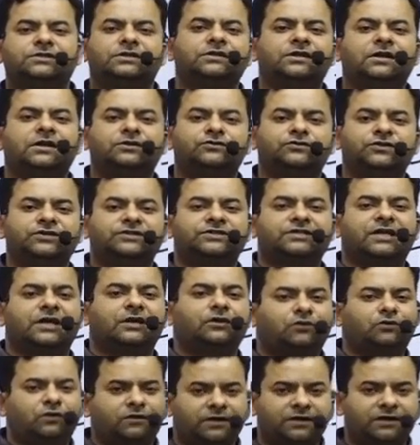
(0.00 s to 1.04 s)
countries
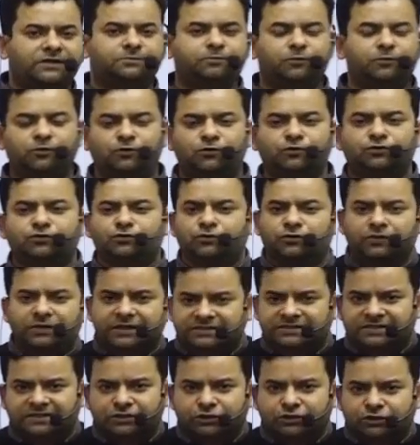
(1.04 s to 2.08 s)
cannot export you. So
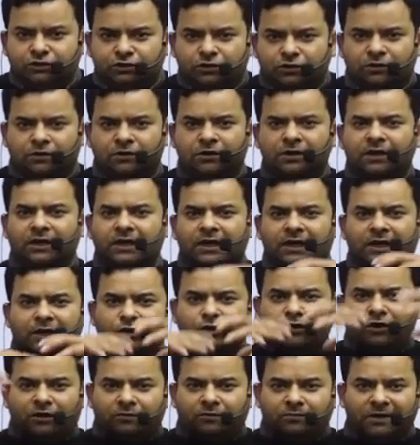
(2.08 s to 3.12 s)
isn't your
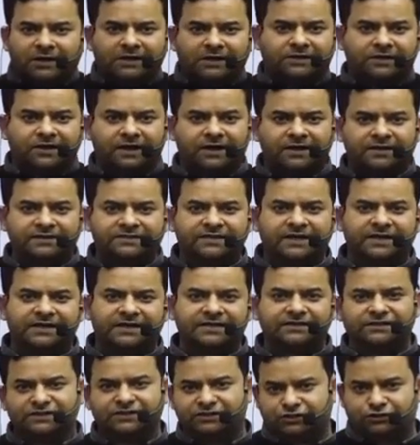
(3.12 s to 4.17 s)
normal trade is
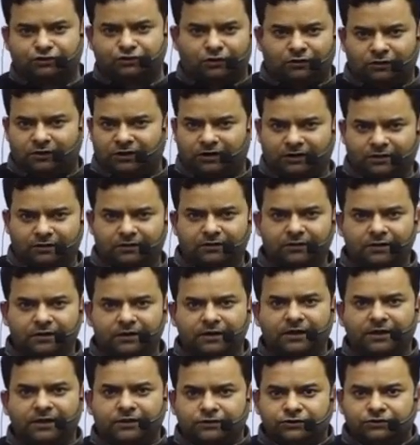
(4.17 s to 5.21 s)
getting distorted?
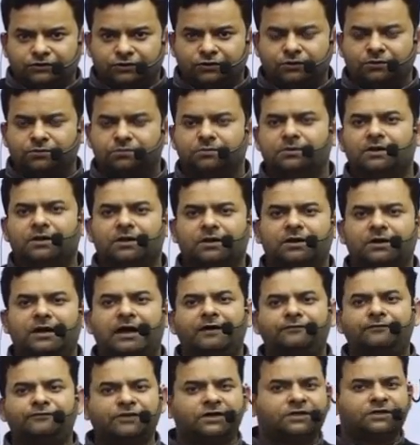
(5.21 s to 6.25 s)
So
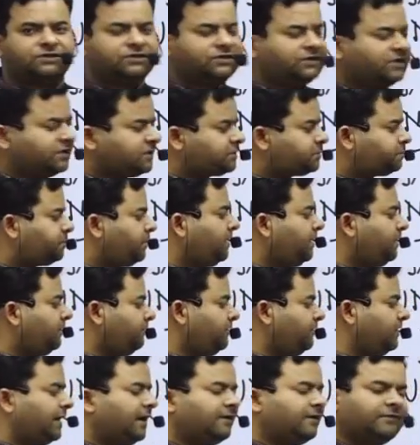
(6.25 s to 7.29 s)
after GSP,
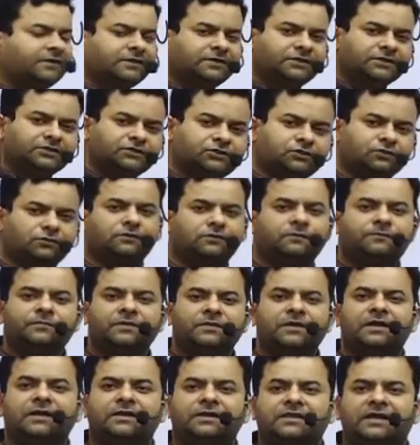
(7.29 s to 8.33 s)
we have understood
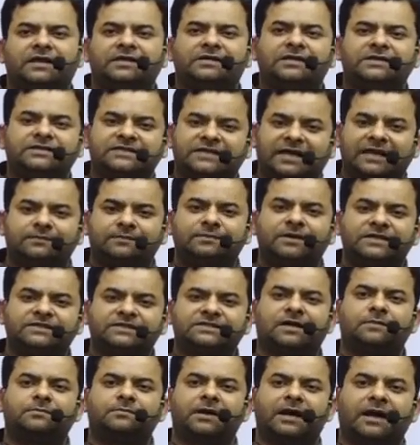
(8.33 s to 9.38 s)
that the time has
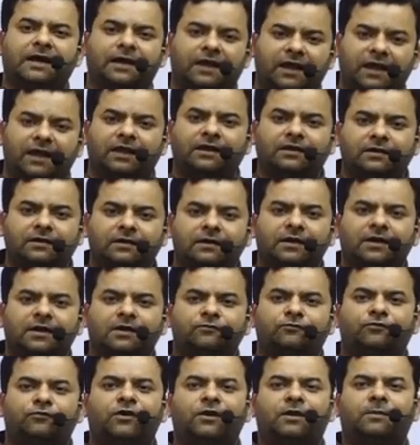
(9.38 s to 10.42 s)
come again
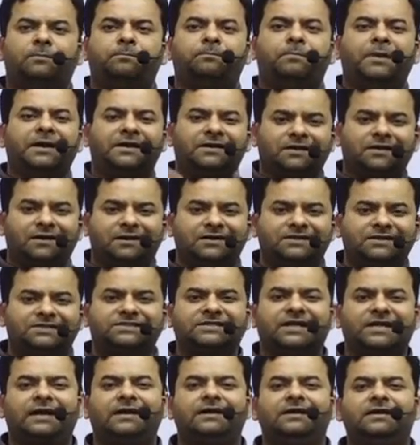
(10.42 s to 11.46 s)
for a better
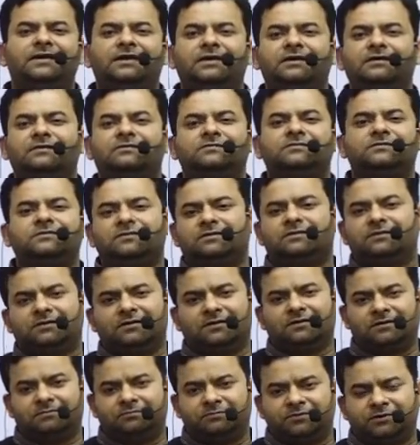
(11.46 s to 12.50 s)
understanding,
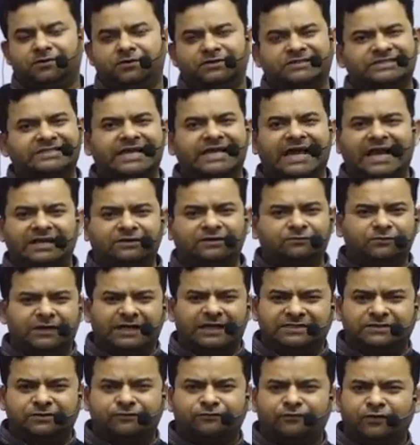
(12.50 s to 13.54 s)
because GATT
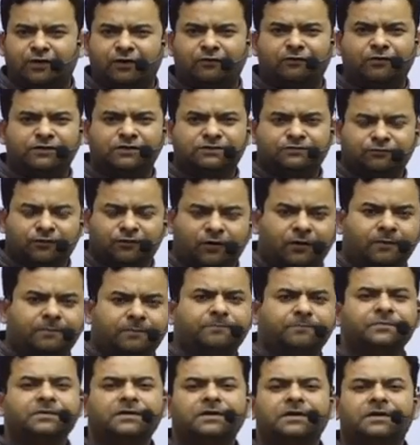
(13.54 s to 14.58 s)
as of now was flop.
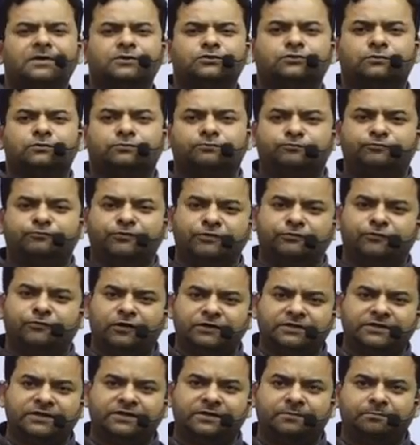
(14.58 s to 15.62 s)
So we
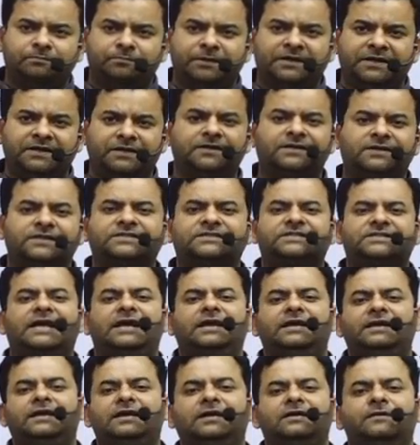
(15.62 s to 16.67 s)
wanted a better
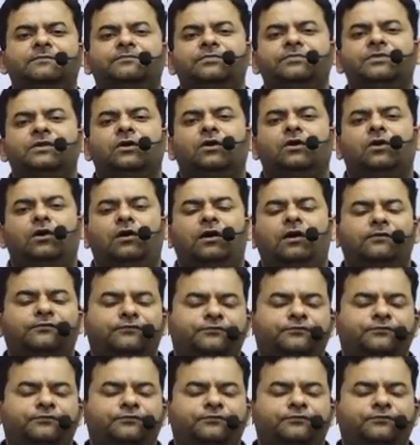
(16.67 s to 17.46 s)
understanding of